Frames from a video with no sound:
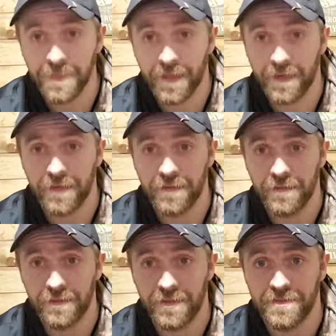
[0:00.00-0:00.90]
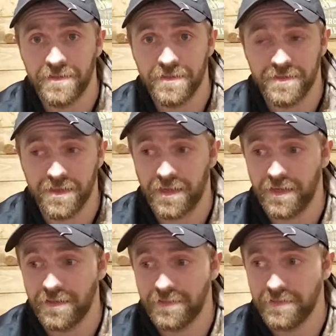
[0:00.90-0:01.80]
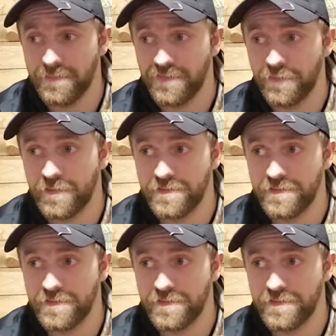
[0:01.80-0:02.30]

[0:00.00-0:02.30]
At Eddie Lacy's before